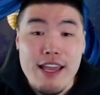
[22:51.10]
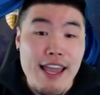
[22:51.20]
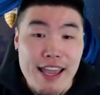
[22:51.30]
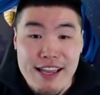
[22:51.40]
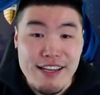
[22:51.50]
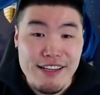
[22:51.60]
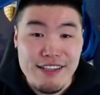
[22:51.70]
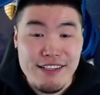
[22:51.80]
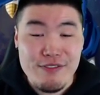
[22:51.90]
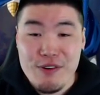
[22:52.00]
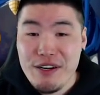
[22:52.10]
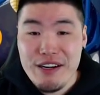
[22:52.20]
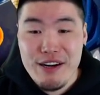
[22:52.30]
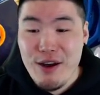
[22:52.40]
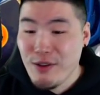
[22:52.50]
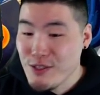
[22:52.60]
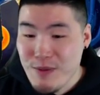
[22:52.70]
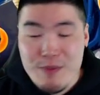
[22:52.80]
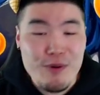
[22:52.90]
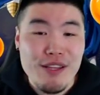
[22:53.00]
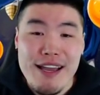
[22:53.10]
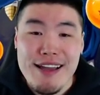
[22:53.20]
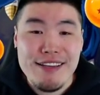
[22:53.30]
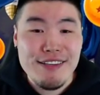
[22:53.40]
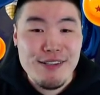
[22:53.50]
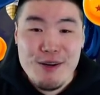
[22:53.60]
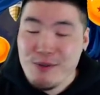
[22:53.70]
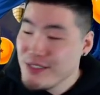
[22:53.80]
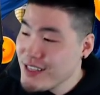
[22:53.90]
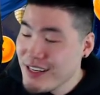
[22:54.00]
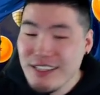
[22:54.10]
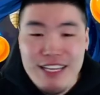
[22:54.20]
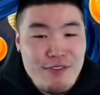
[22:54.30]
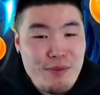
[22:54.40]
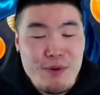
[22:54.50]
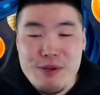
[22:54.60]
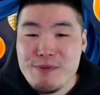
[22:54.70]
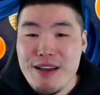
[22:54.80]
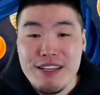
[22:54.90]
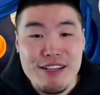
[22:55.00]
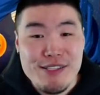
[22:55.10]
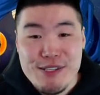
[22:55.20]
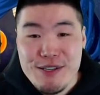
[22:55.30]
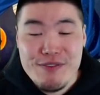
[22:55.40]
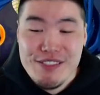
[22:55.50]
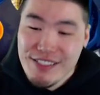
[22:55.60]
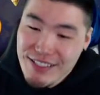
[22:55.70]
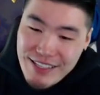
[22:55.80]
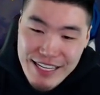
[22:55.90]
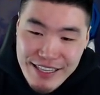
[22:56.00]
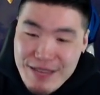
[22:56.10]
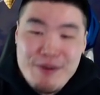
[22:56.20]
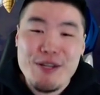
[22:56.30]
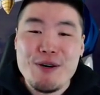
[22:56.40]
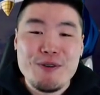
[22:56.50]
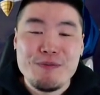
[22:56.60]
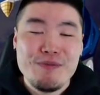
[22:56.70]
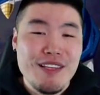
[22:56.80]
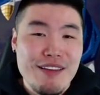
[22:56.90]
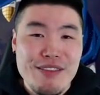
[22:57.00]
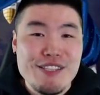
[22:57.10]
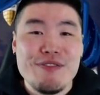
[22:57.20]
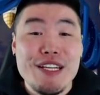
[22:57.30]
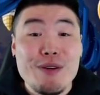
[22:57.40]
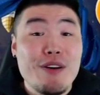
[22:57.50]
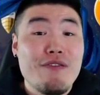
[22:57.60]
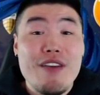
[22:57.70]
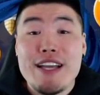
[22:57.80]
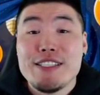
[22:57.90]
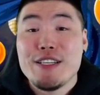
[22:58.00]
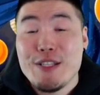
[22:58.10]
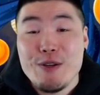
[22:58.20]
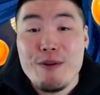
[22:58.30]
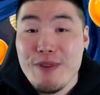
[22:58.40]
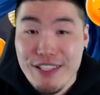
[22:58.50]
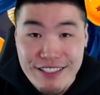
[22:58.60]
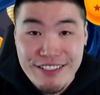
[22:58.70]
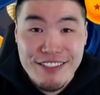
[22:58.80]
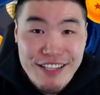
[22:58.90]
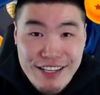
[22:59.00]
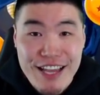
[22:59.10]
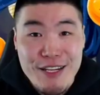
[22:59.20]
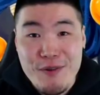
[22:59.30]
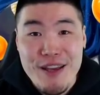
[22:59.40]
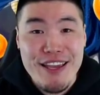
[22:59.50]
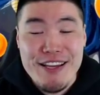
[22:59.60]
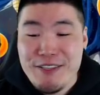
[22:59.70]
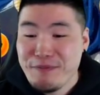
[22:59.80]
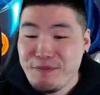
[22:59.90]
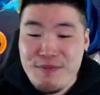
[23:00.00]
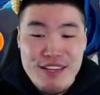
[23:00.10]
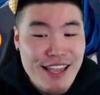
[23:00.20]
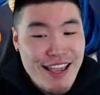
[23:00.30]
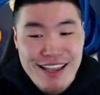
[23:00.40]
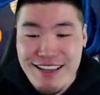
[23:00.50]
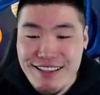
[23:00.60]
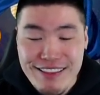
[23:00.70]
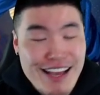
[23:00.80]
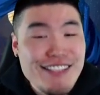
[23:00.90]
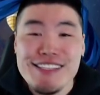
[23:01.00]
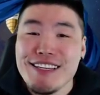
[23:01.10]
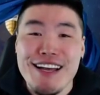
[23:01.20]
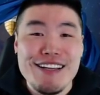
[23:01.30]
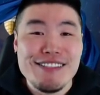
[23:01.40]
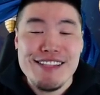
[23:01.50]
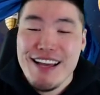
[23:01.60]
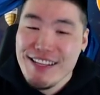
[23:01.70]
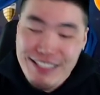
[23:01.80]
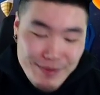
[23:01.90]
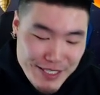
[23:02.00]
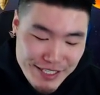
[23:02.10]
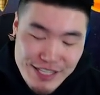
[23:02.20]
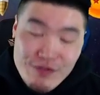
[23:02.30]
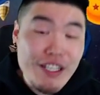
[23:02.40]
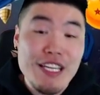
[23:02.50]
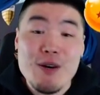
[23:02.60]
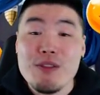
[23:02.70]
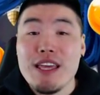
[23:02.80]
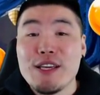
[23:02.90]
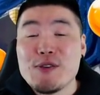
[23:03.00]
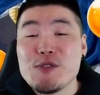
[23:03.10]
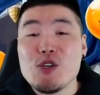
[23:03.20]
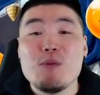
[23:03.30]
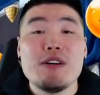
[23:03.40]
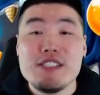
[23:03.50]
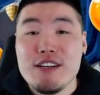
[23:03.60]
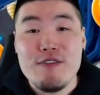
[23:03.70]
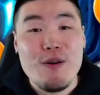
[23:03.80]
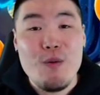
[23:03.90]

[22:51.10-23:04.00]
And for all those people that you know didn't give him the respect he deserves, let me know if this video affected your opinion in any way. And that's it, guys. That is going to be today's video. Thank you so much for